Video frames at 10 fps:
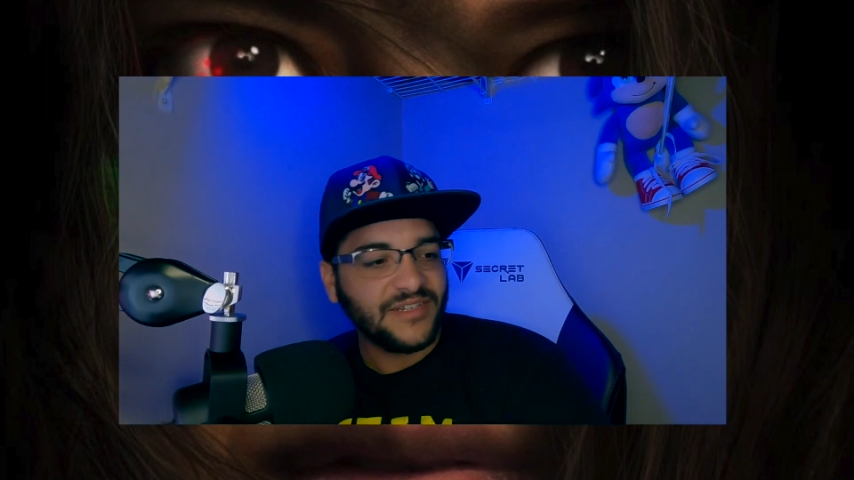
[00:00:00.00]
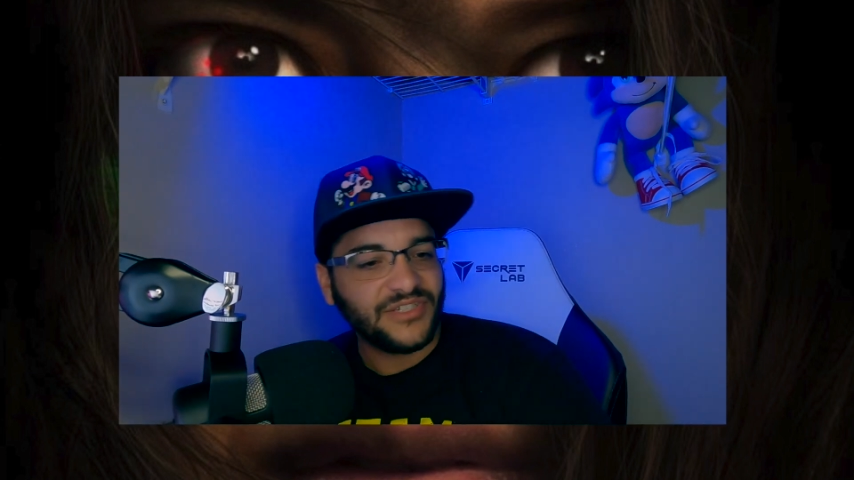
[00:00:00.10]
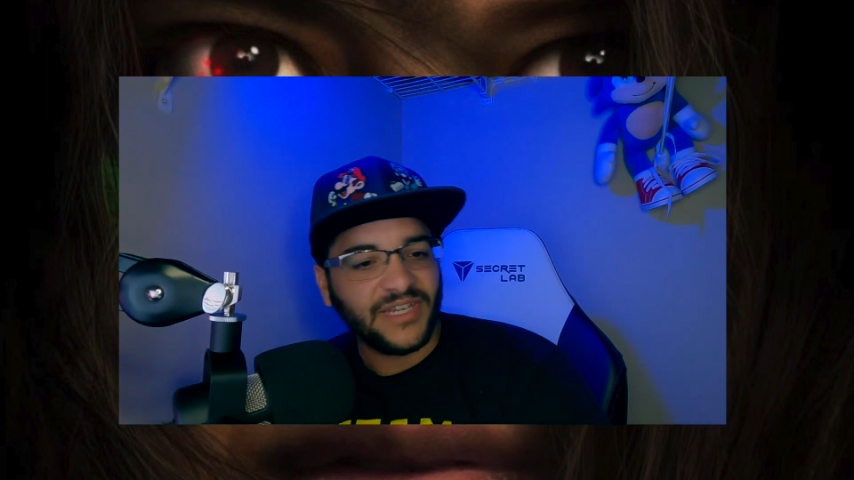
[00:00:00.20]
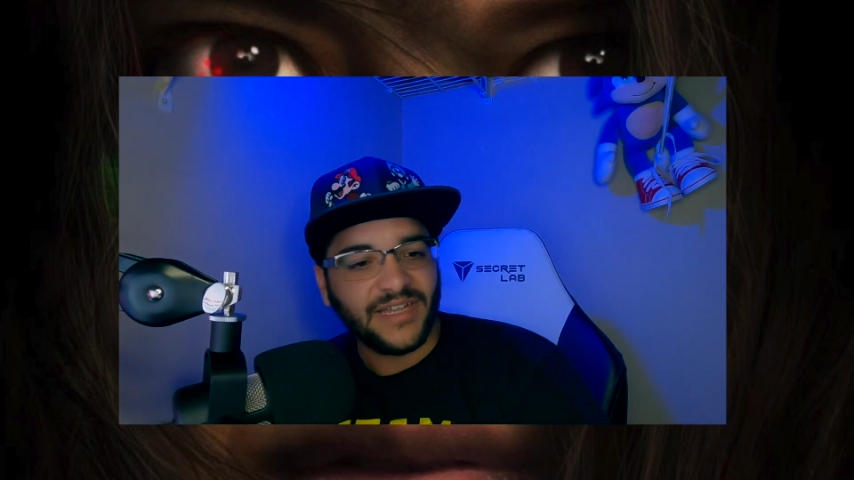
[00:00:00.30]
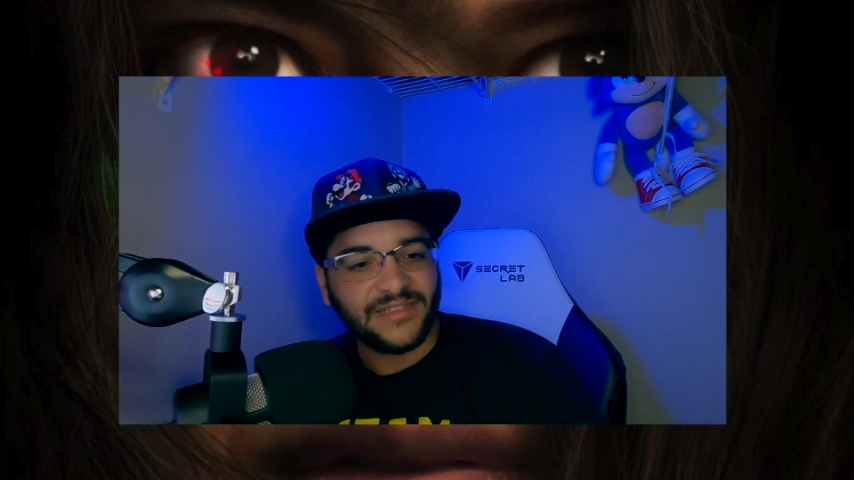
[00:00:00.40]

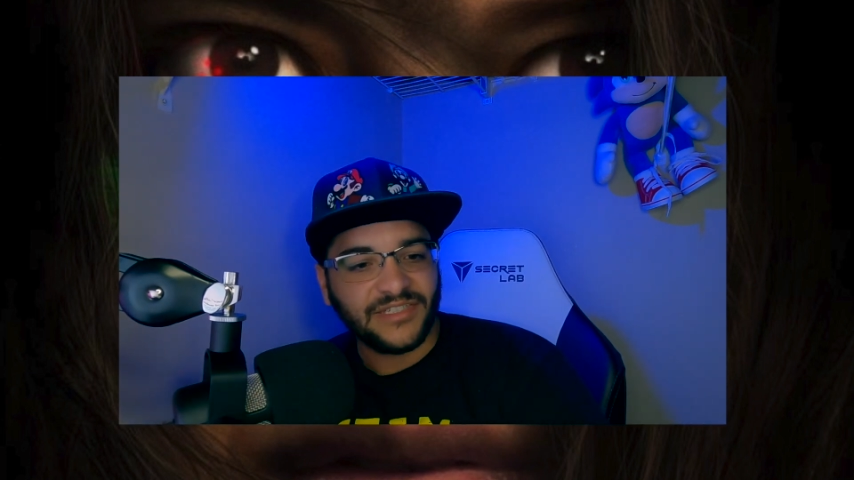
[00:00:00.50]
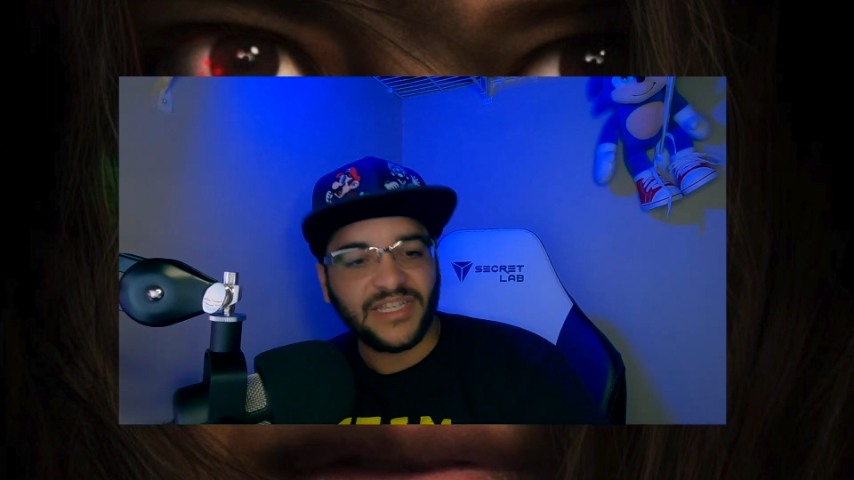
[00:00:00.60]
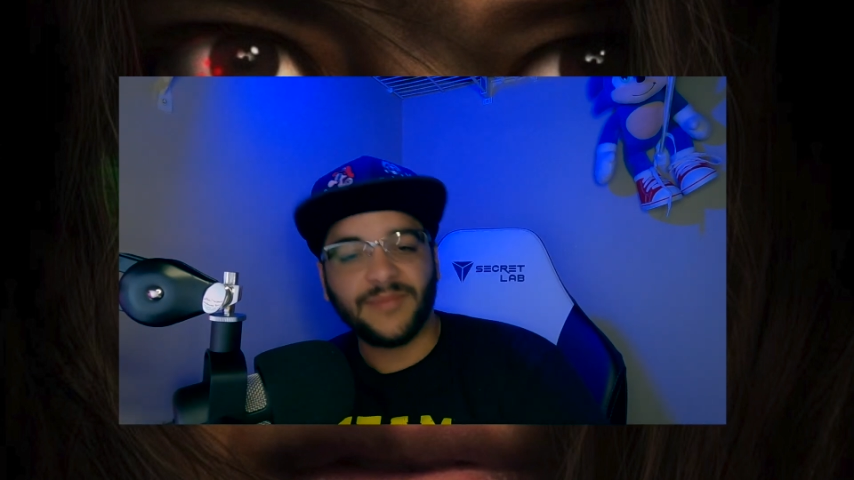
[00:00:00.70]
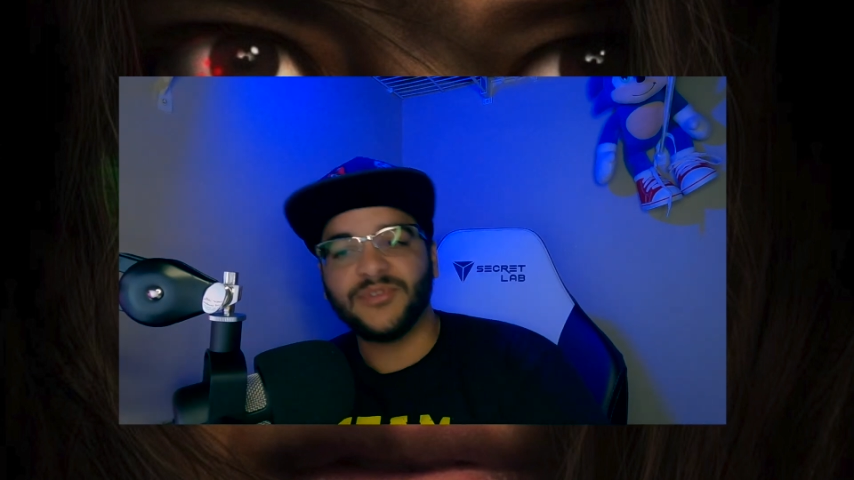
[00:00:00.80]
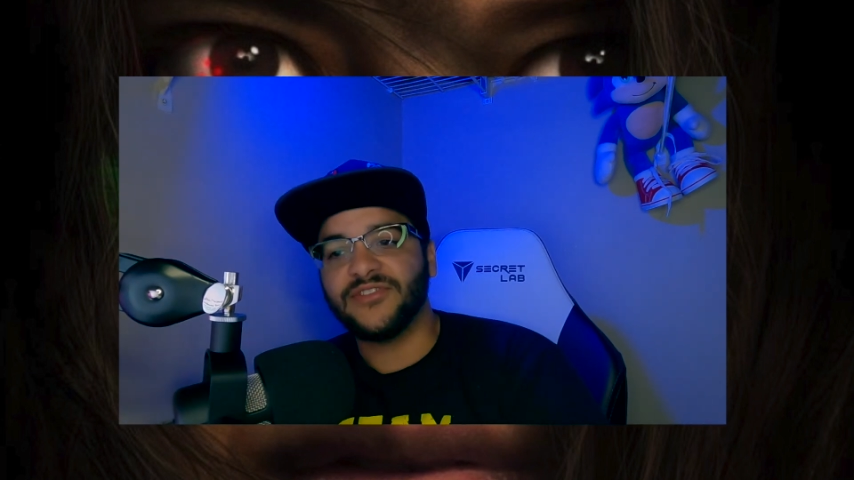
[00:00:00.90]
she's
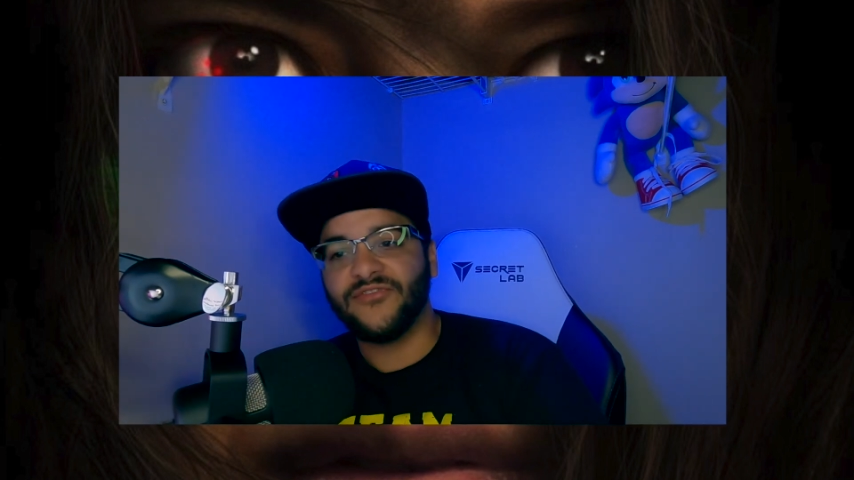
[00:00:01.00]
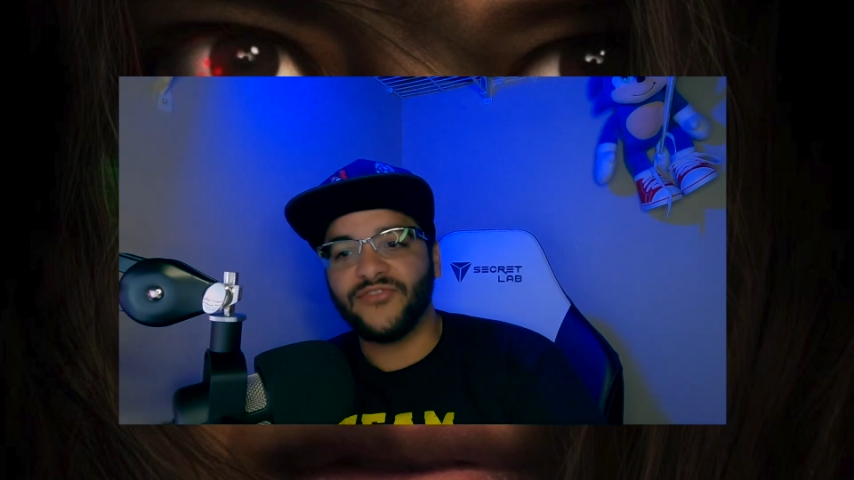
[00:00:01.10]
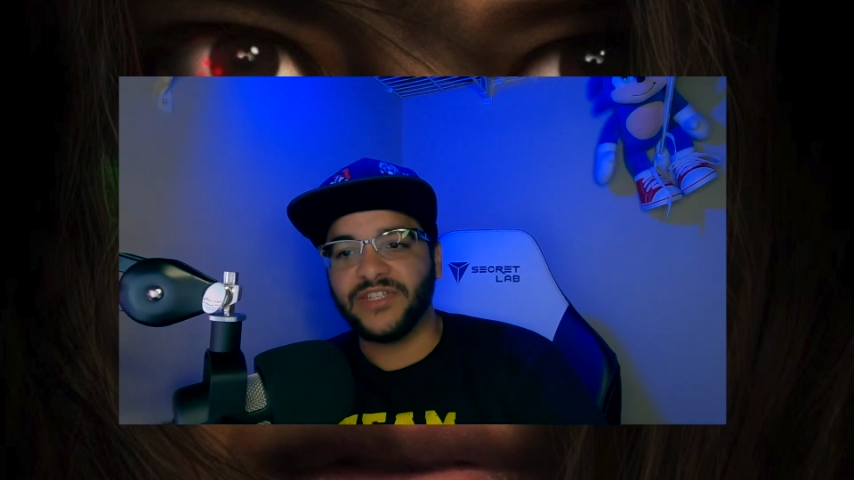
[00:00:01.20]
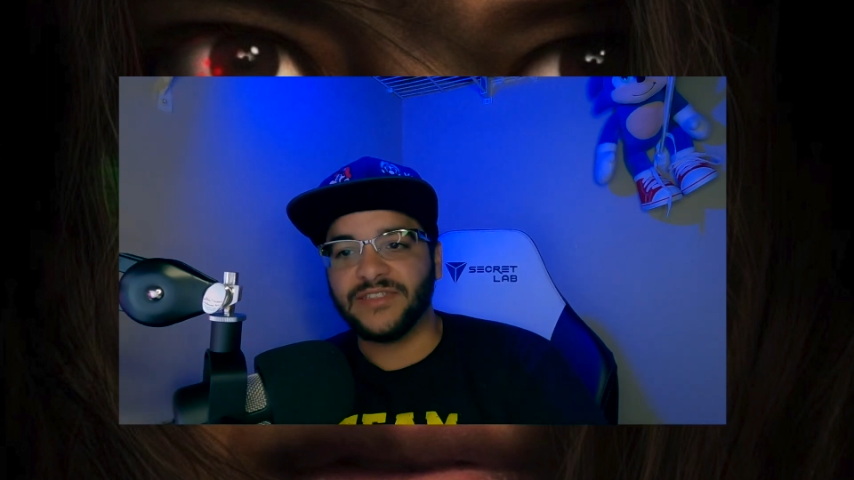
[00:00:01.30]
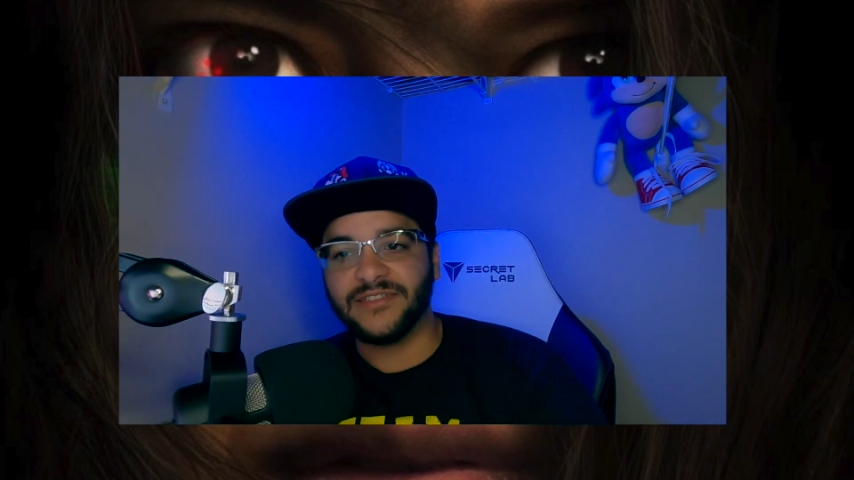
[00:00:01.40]
able to
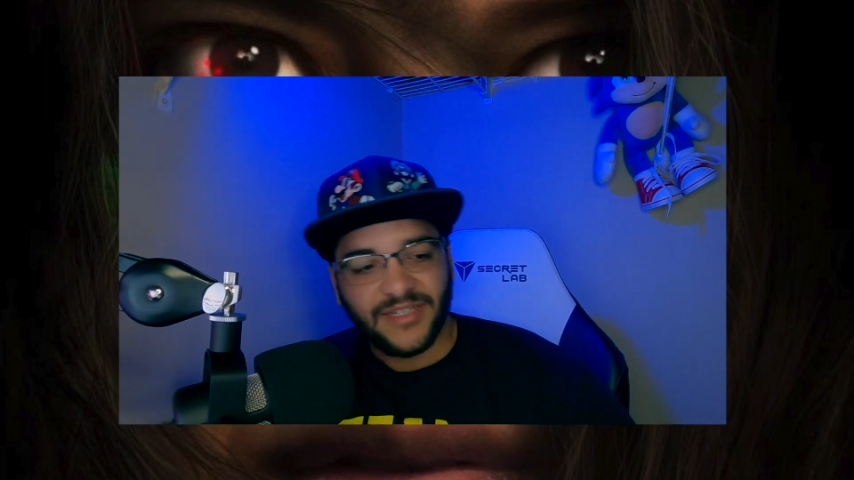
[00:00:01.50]
feast.